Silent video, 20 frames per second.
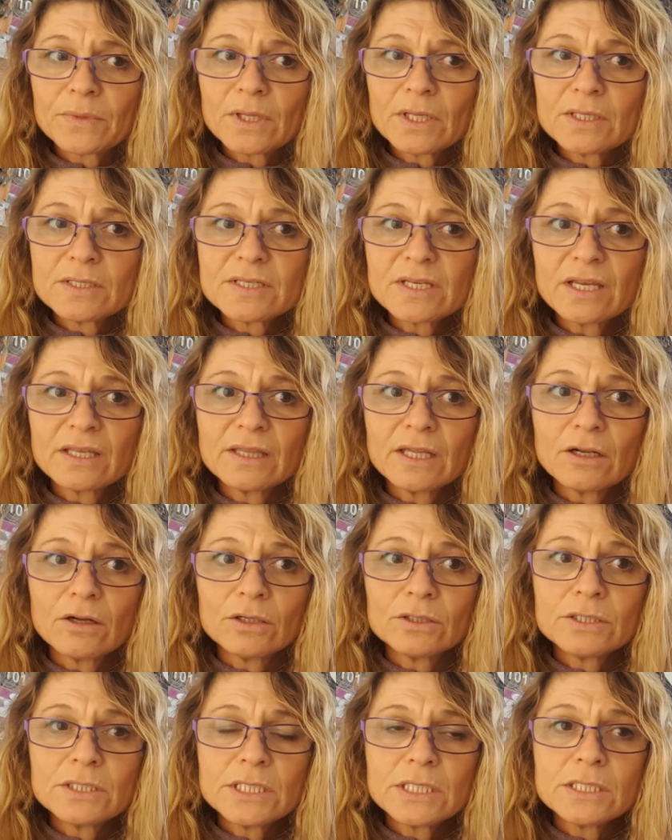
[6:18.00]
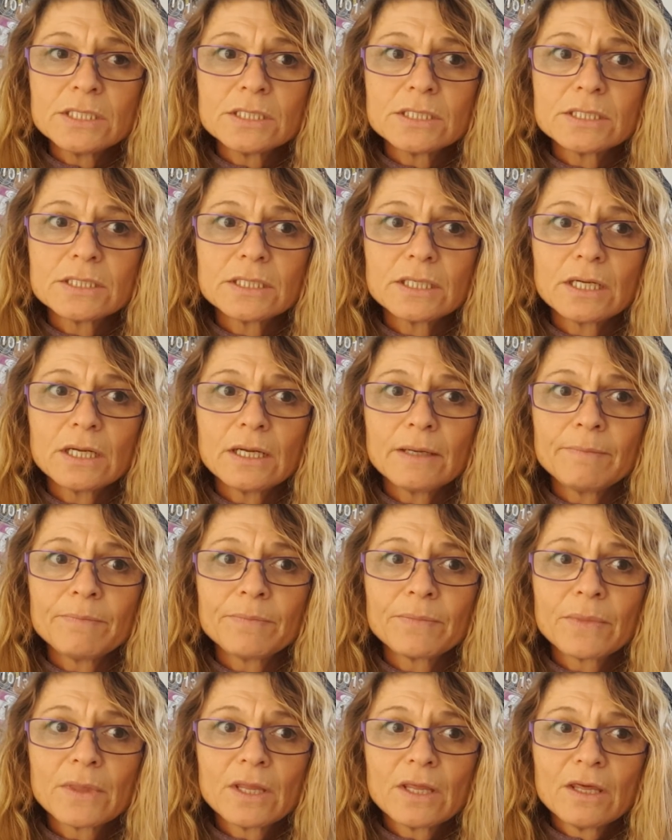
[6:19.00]
in saying that, I didn't,
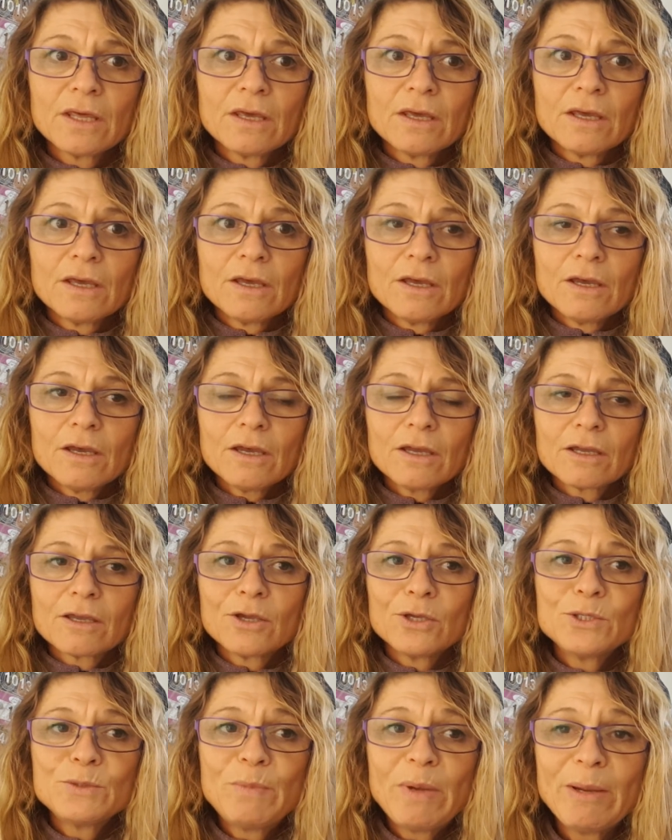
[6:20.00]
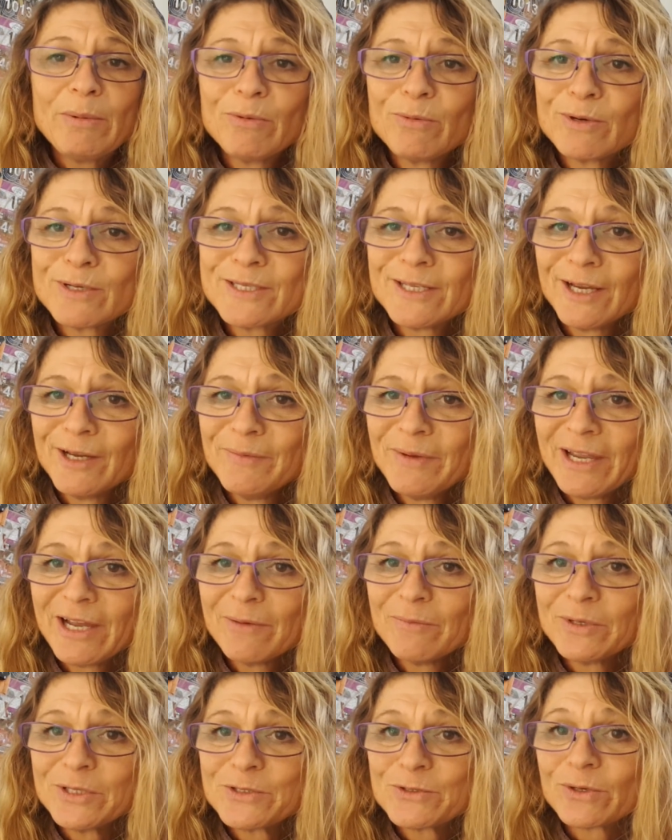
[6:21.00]
because people were saying me
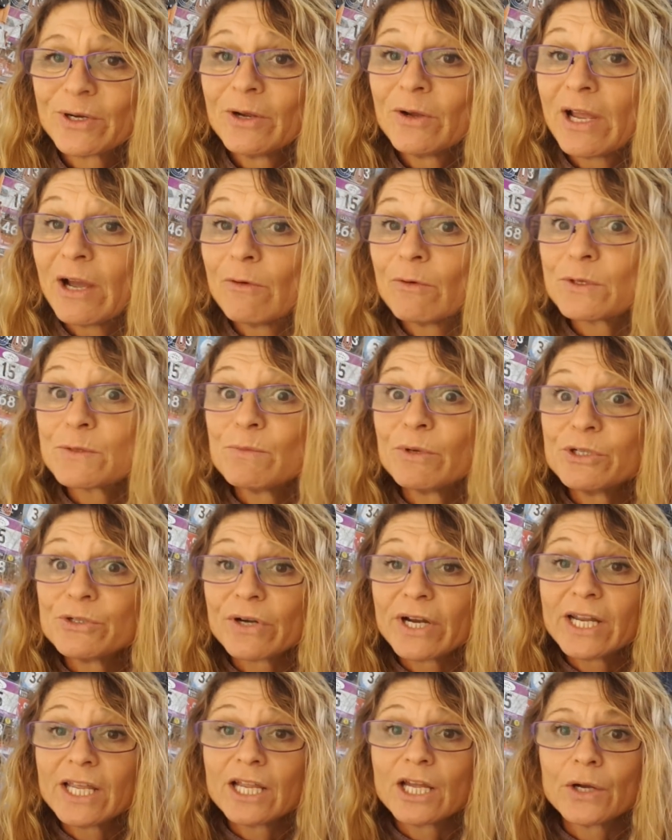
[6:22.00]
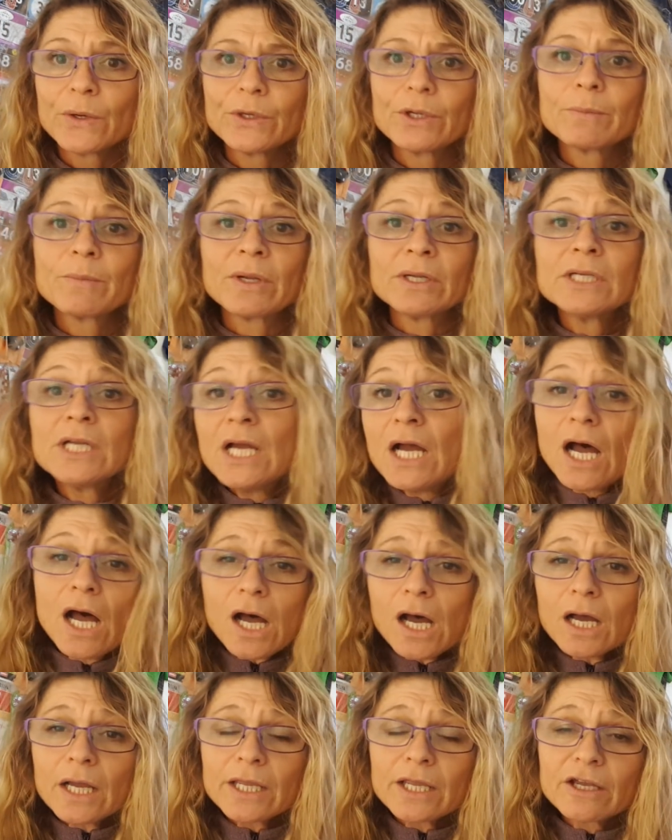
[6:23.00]
how was my training going. I'm going,
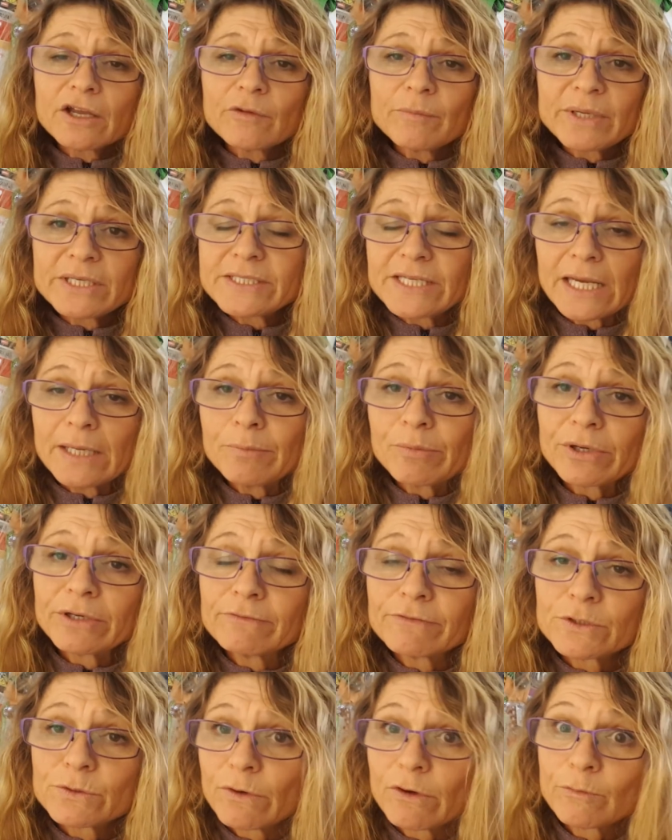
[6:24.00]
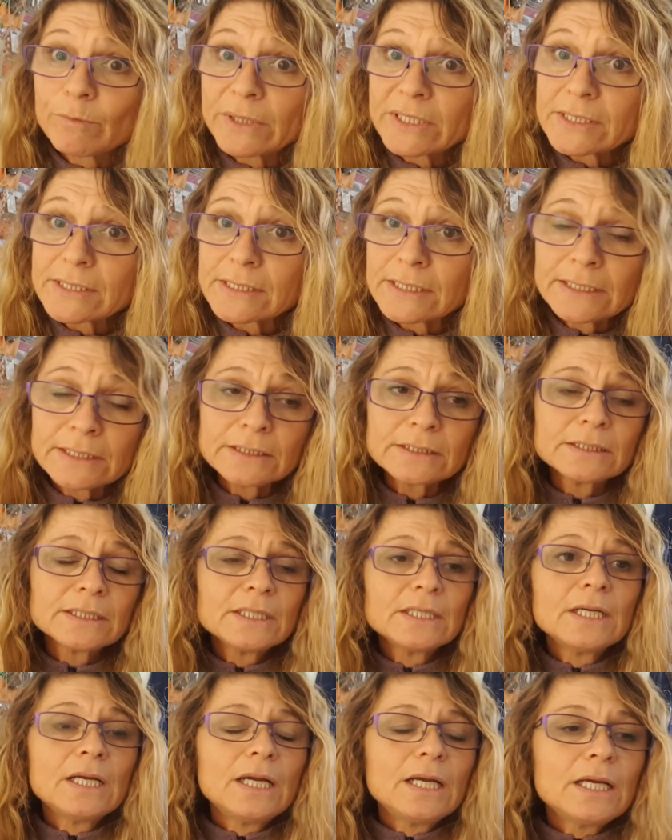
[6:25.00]
oh yeah, I've been tapering for 12 months now.
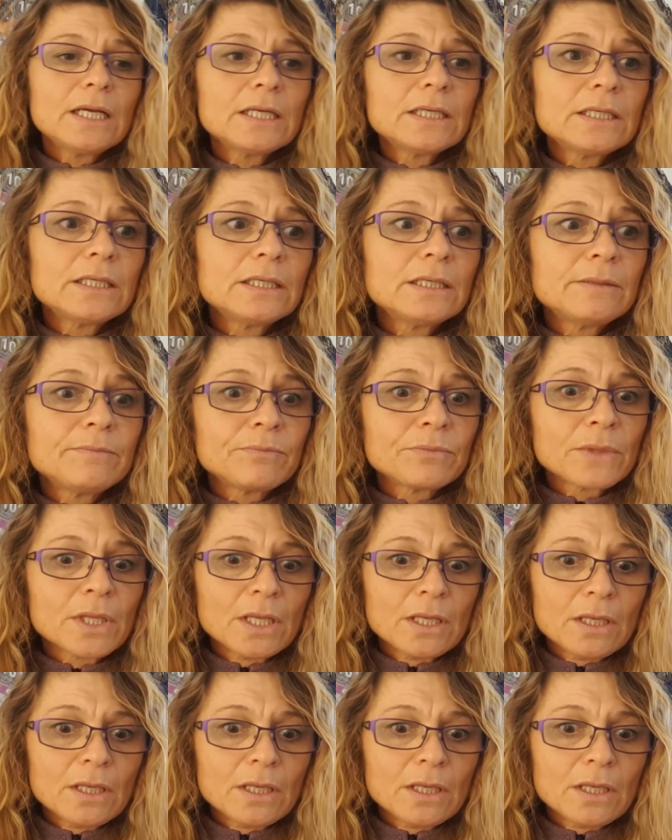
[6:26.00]
But